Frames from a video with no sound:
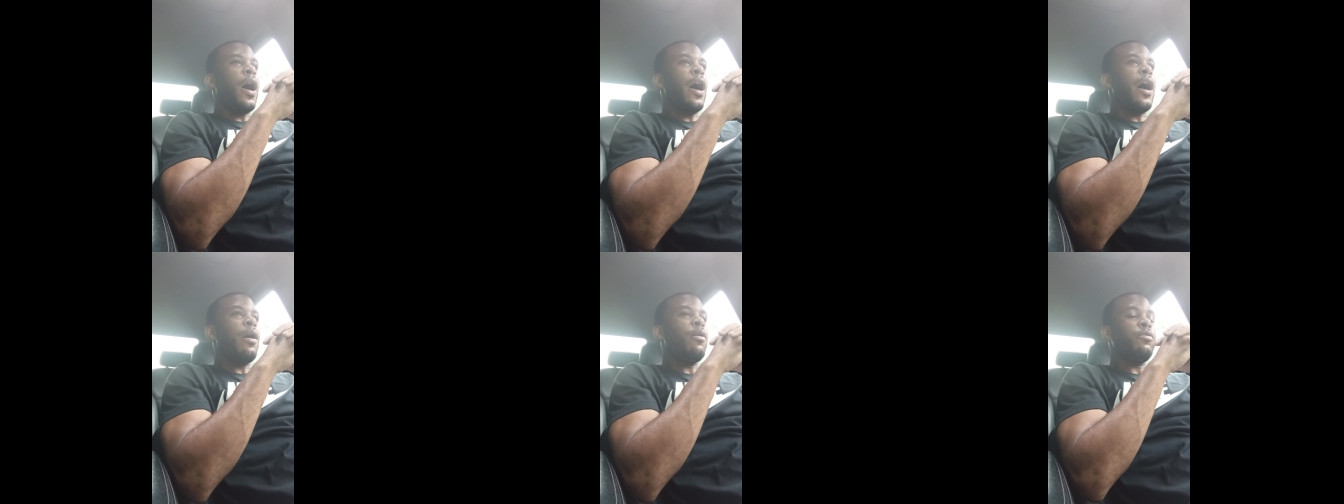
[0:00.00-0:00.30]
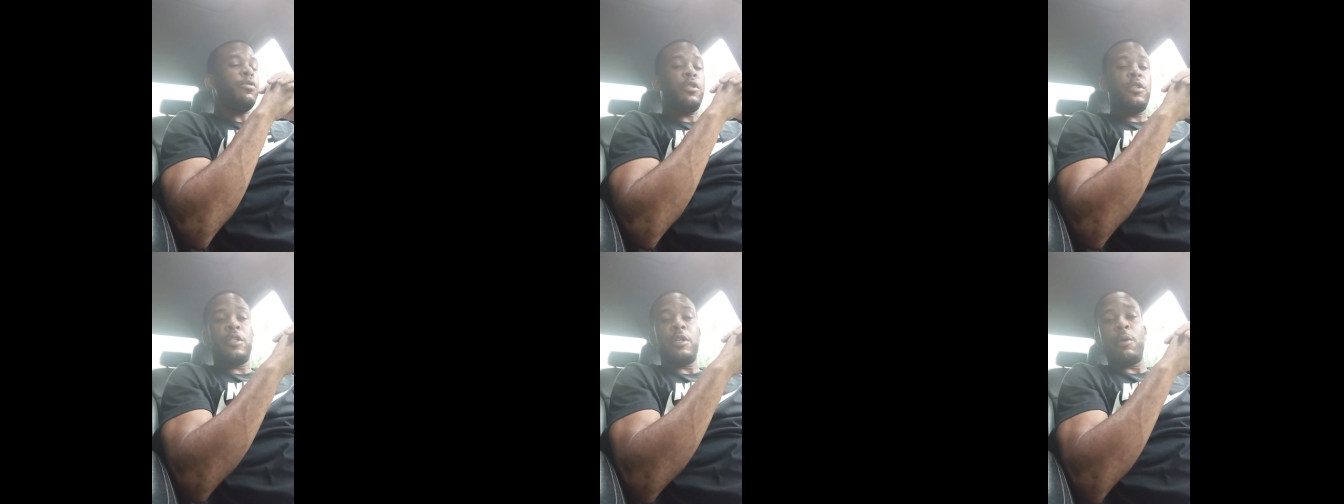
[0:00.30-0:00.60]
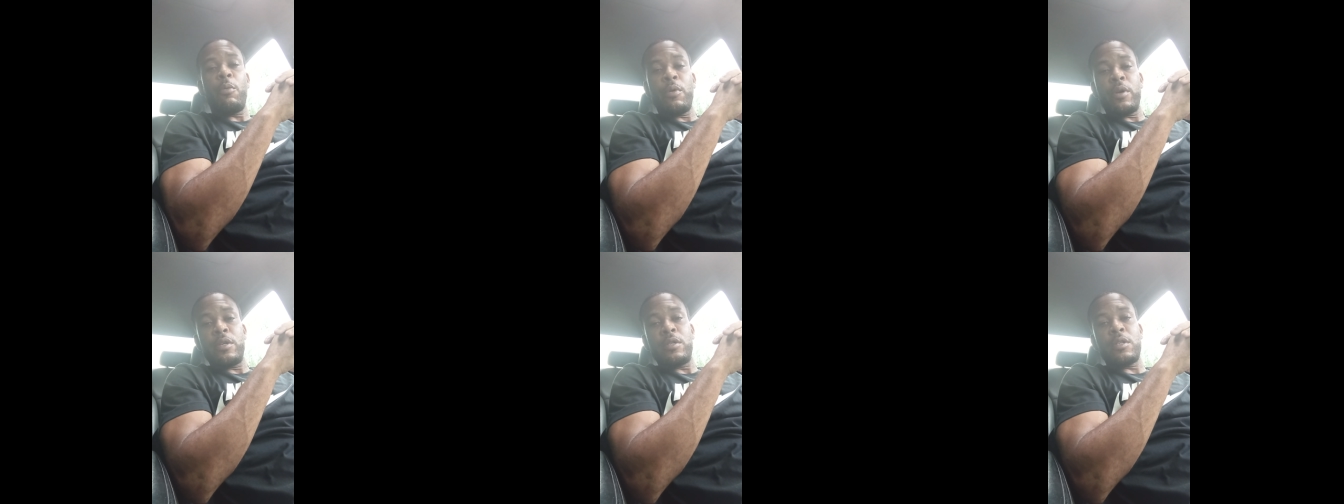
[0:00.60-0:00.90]
how
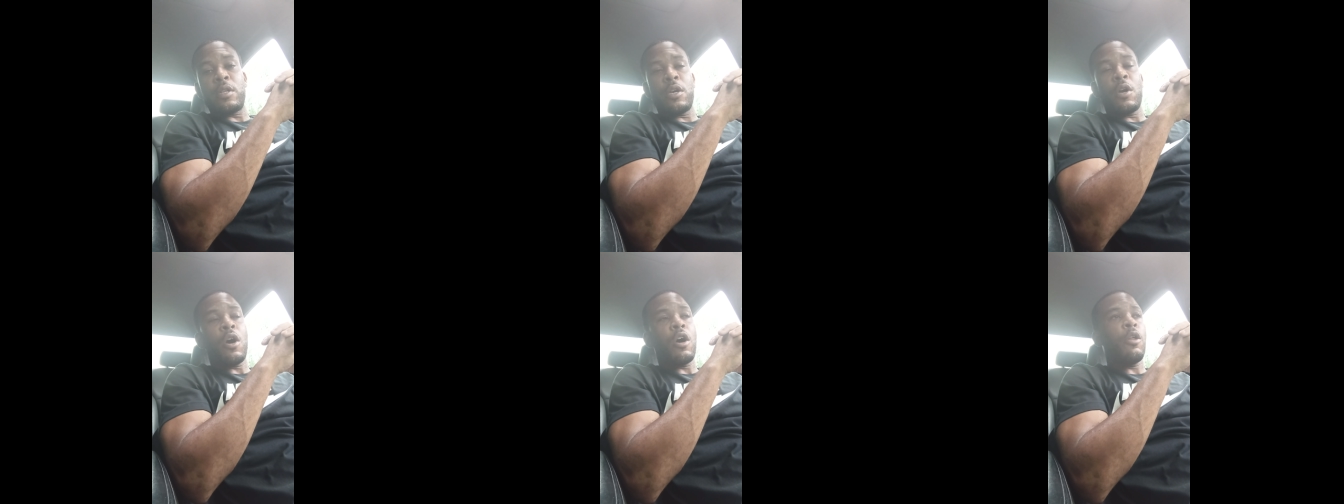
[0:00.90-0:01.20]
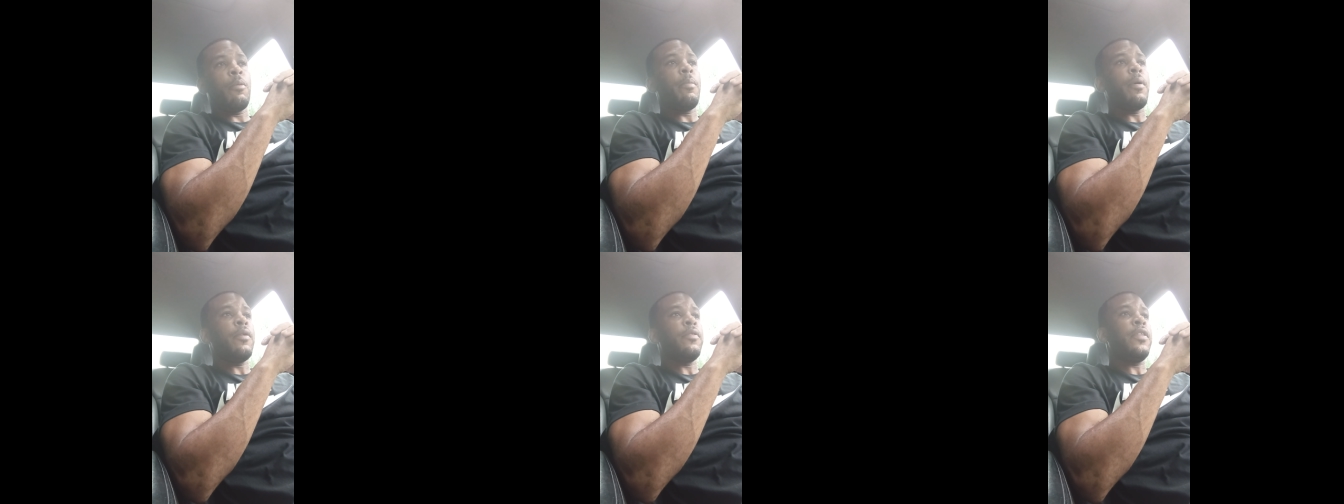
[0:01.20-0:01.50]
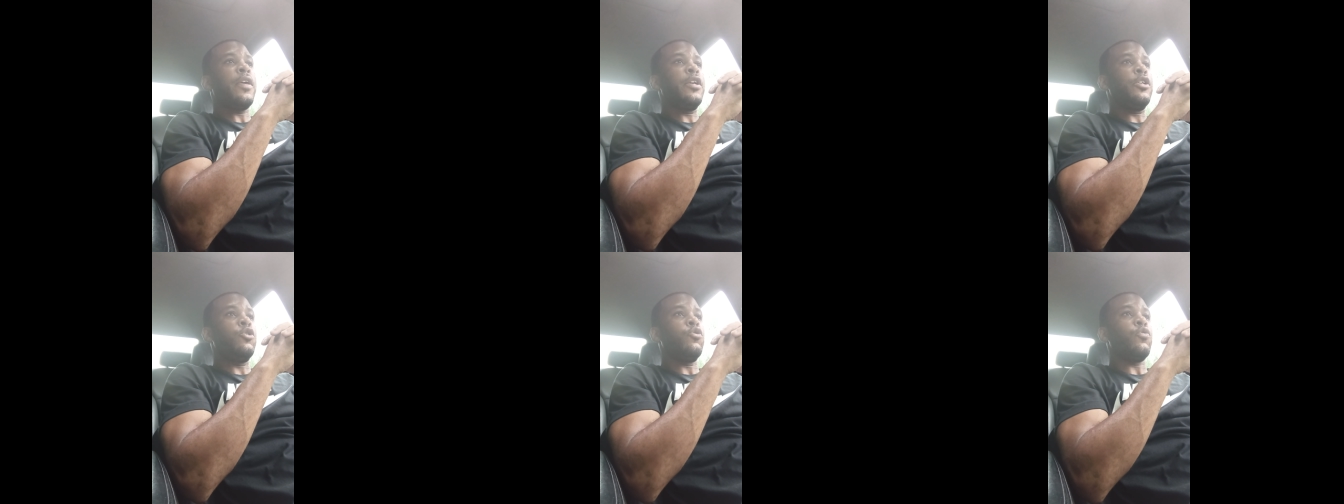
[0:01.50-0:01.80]
serious they are about
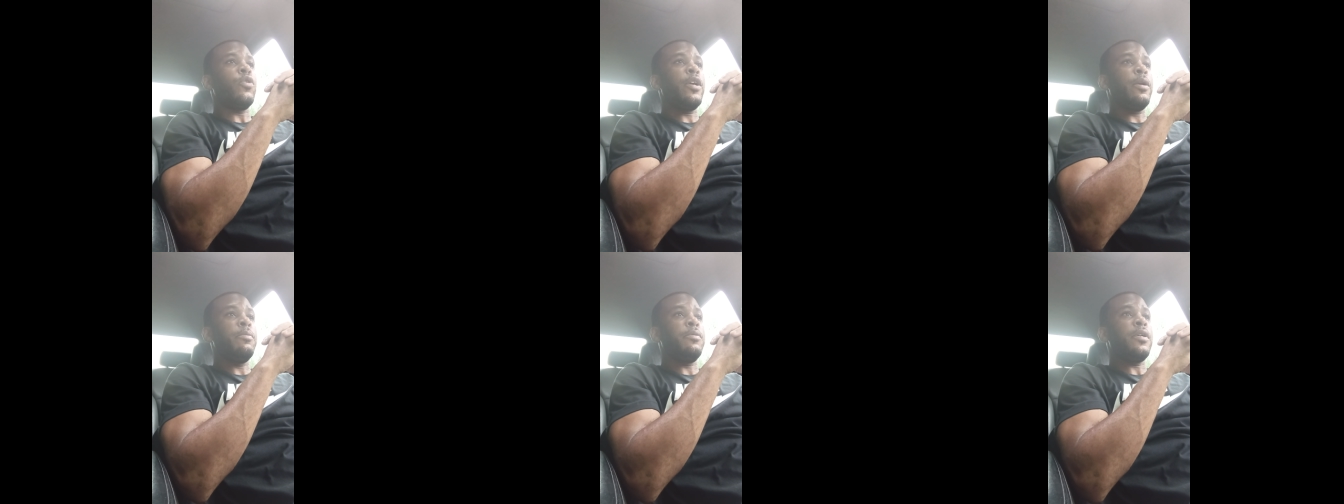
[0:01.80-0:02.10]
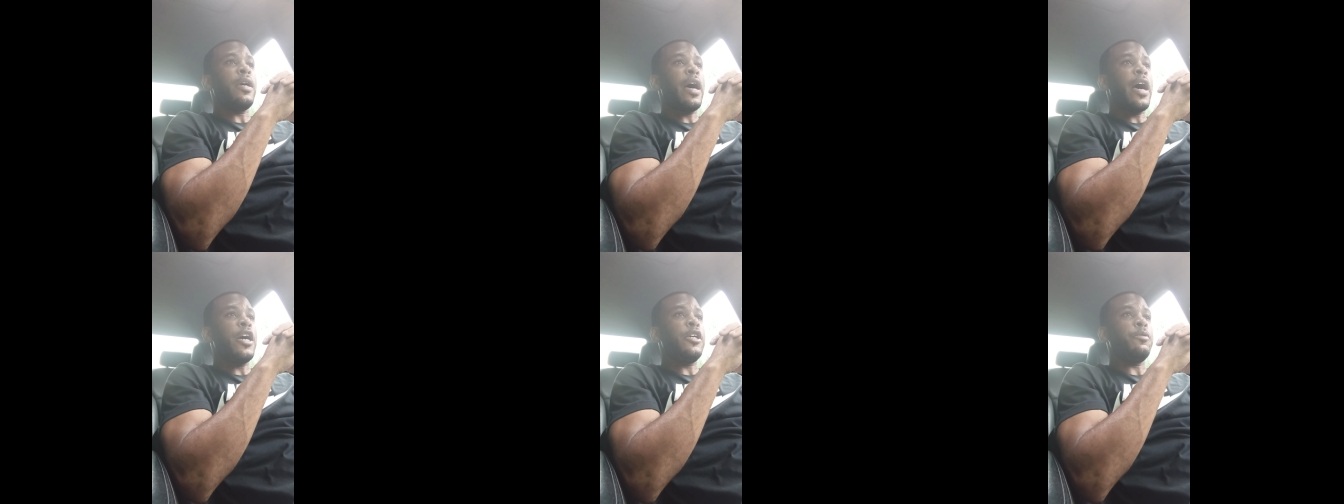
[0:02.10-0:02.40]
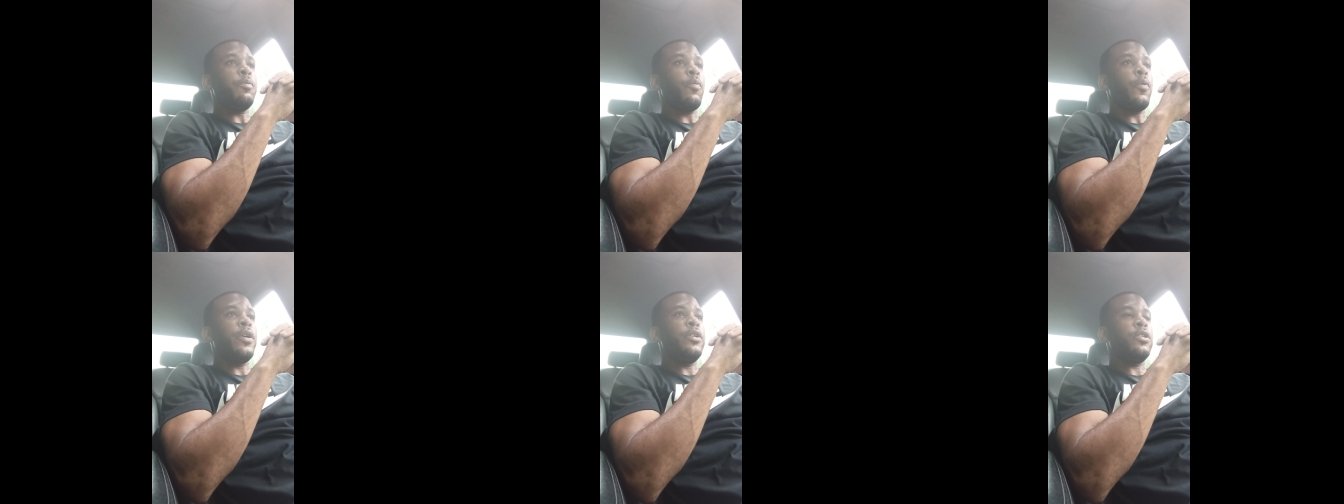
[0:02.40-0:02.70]
their dreams or
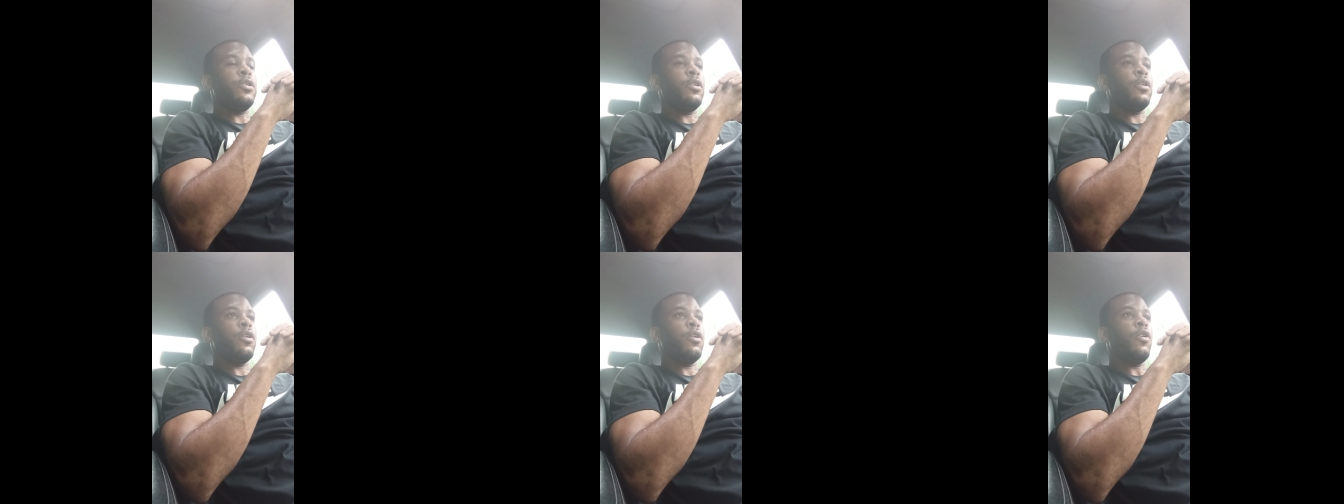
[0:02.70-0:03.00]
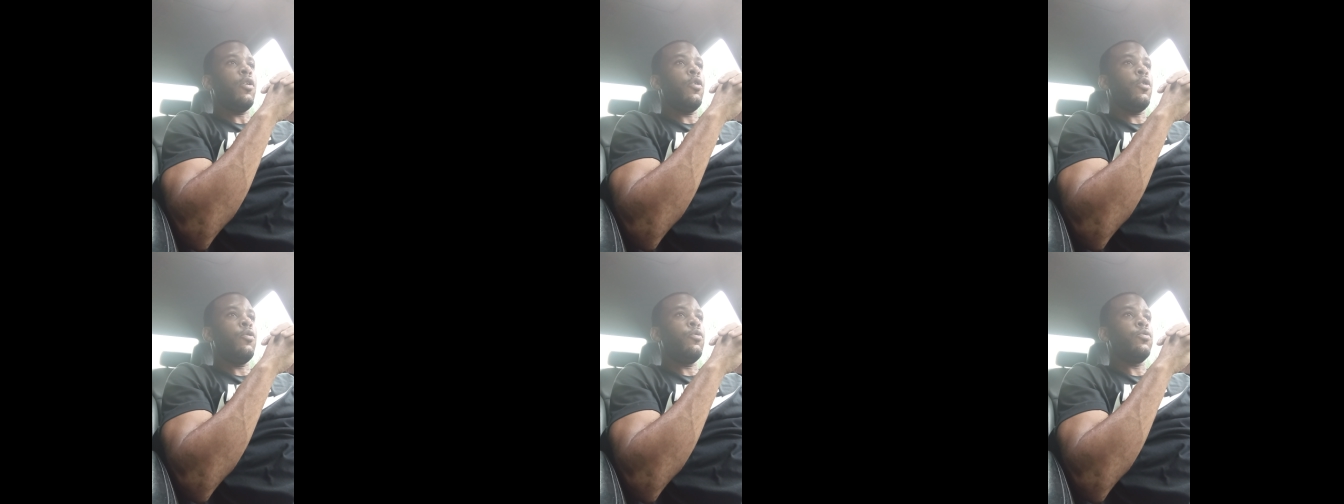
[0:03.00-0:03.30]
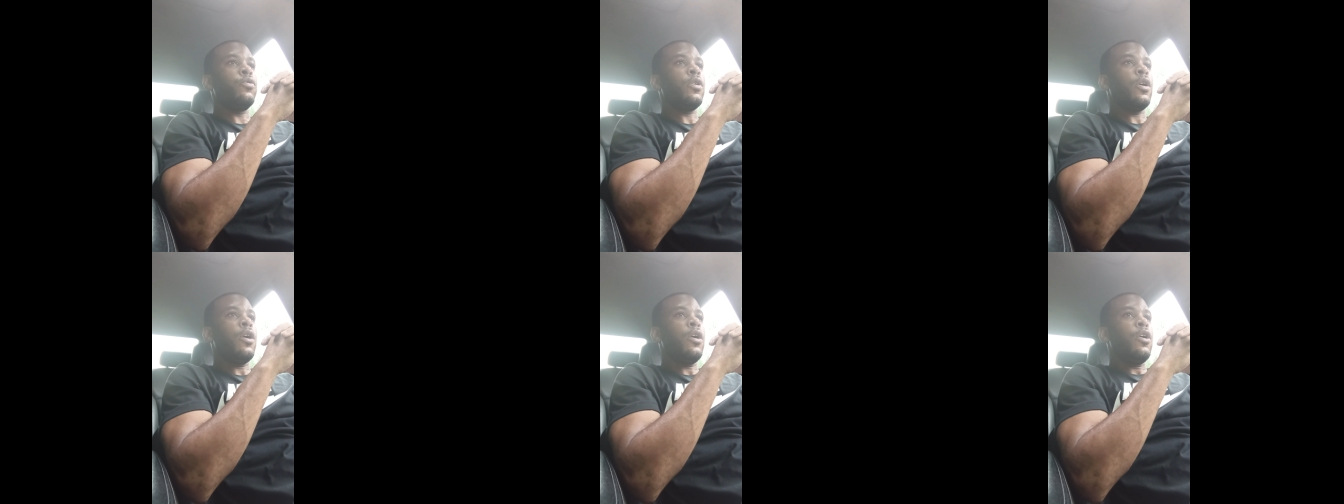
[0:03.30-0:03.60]
aspiration or
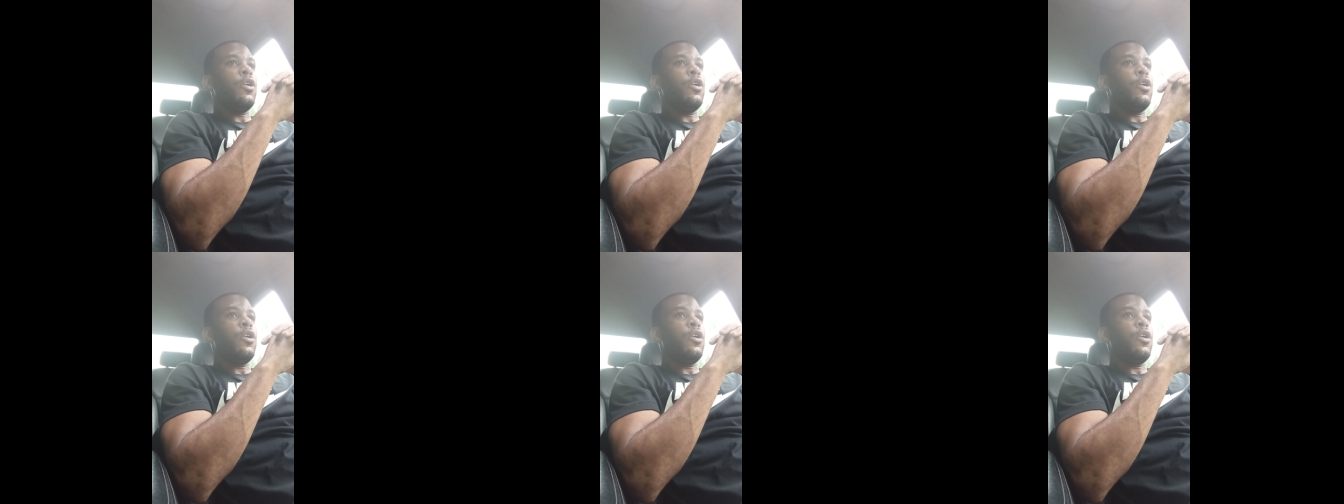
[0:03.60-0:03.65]
goals,